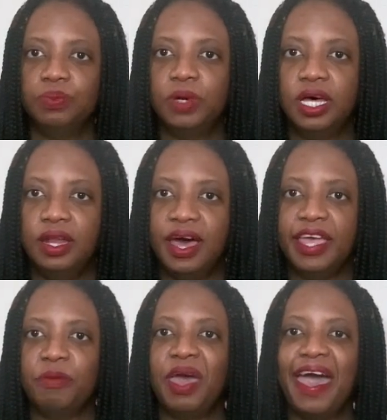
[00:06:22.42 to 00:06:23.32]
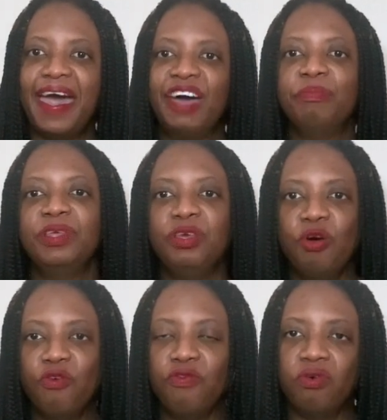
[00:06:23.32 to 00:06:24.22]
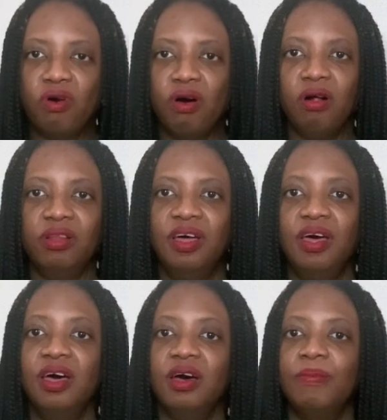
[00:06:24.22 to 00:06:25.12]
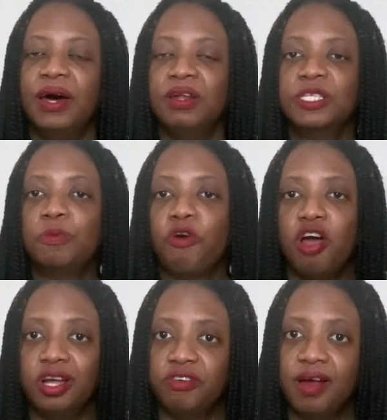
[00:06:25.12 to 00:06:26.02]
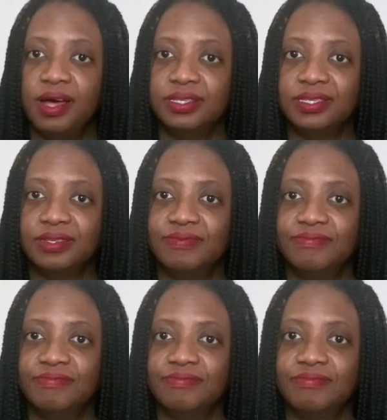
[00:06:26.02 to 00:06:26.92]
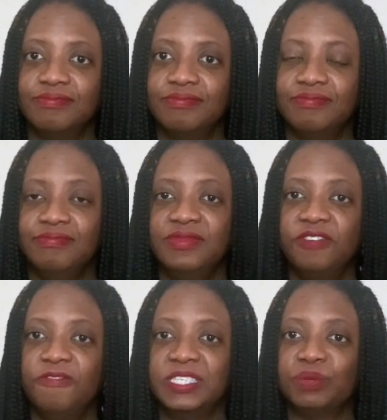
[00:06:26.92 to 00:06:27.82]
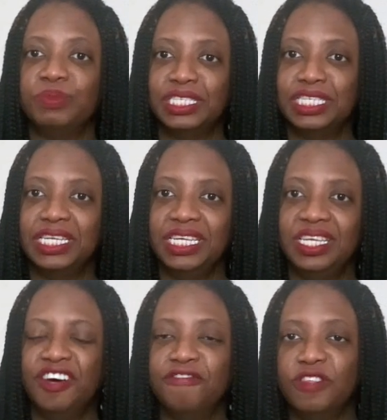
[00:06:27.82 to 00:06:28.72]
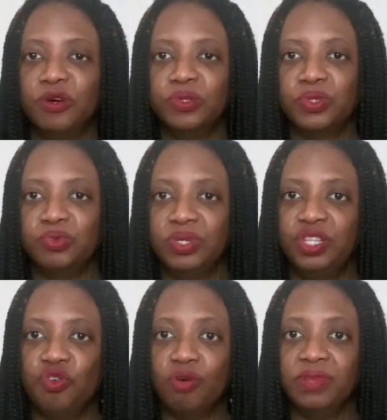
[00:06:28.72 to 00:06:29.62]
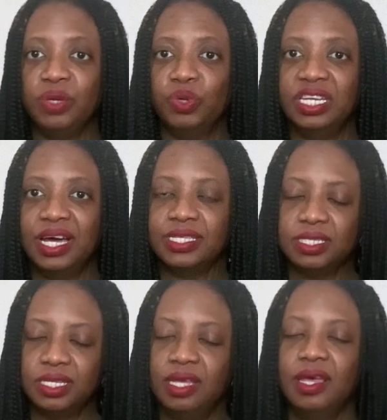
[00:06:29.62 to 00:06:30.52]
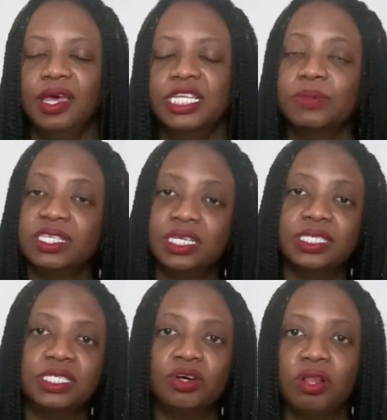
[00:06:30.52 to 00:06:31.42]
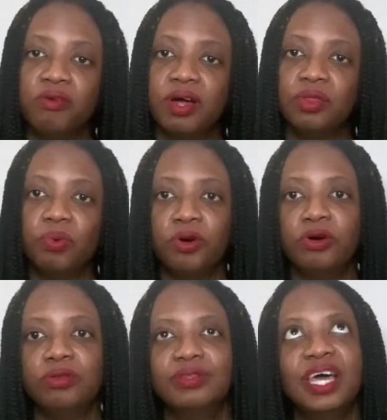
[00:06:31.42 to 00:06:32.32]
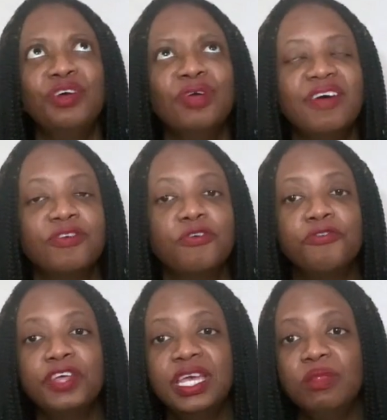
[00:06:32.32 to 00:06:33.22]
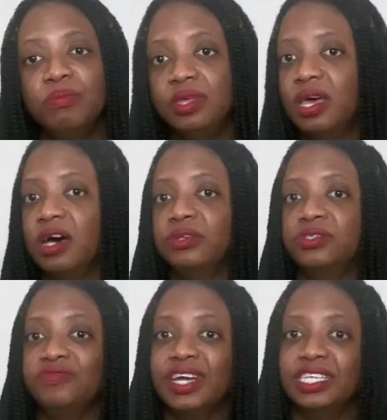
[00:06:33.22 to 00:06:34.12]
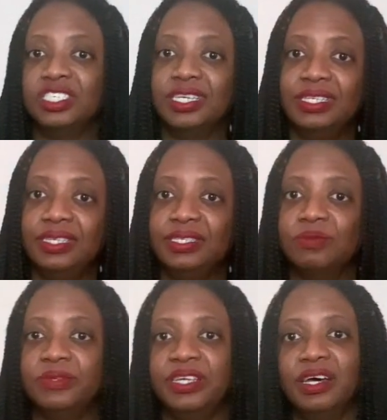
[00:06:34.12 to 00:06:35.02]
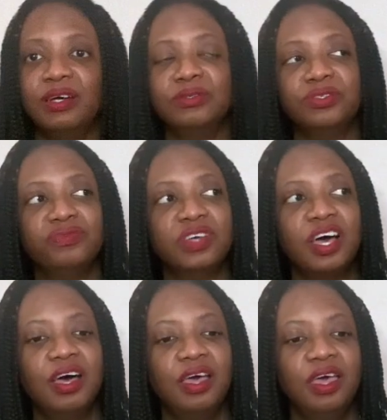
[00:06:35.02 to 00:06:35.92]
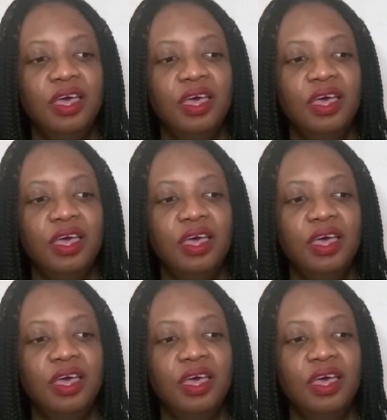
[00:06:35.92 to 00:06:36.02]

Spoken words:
but I am happy overall about its progress. The visibility of those who we normally would not see, especially because it's all around the world. Now you have Korean BLs, you've got Chinese BLs, you've got